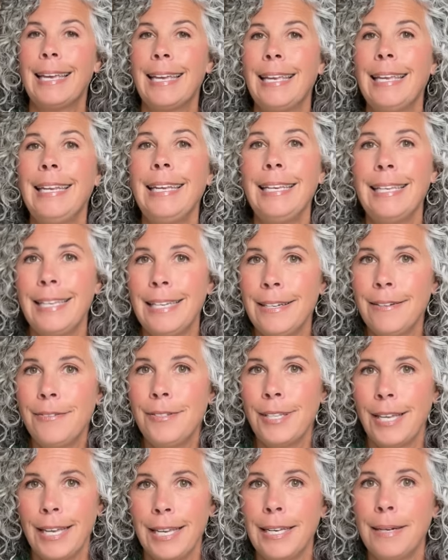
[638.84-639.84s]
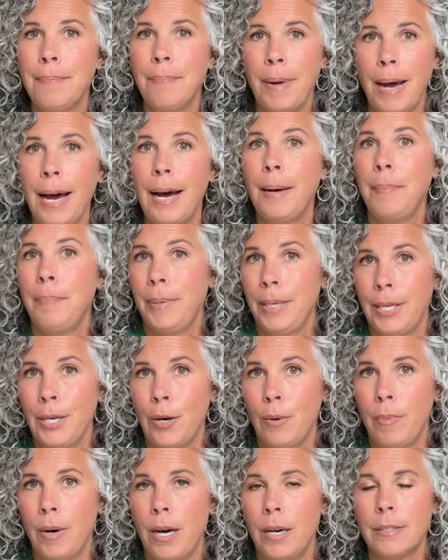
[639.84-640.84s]
getting gifts in my P
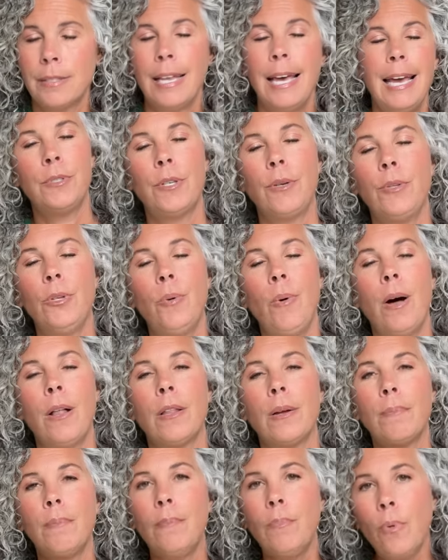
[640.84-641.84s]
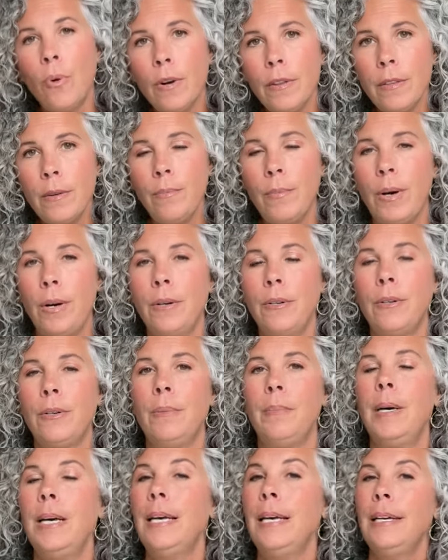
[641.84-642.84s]
O box. So you all are more than
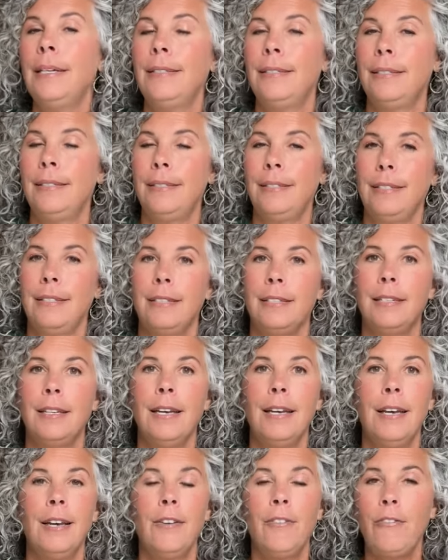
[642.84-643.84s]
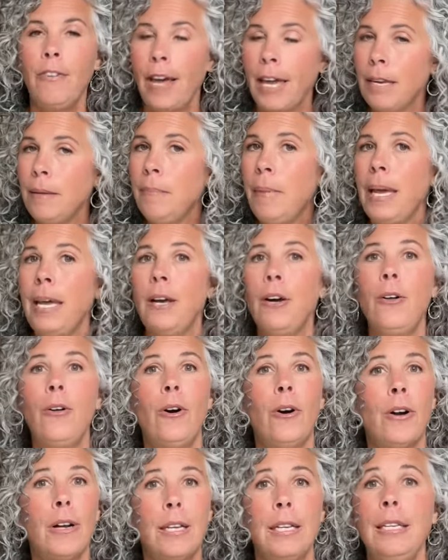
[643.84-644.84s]
welcome to send fan mail
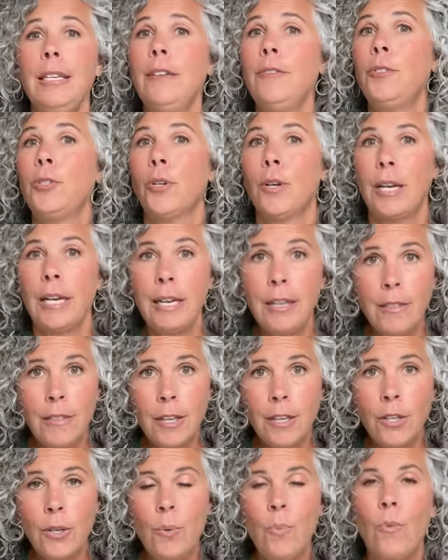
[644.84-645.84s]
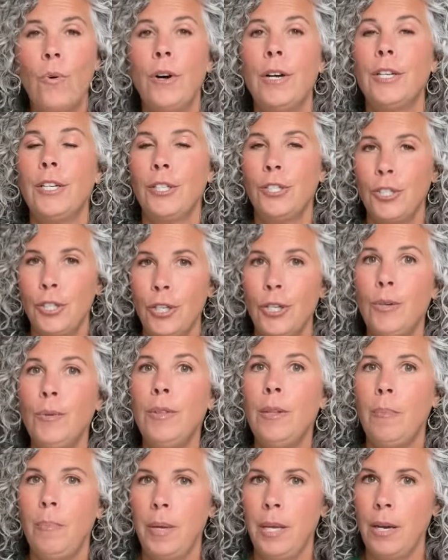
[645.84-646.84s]
or gifts or anything you want to
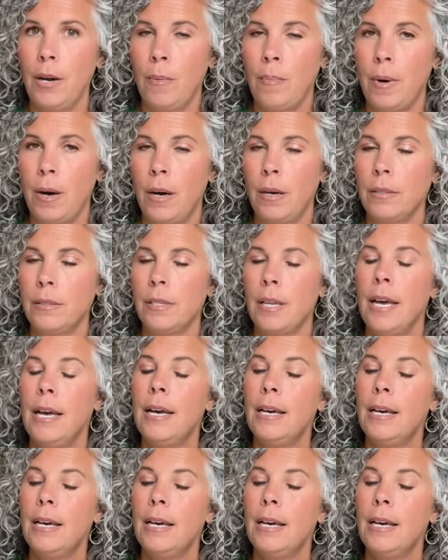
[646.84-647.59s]
the P O box.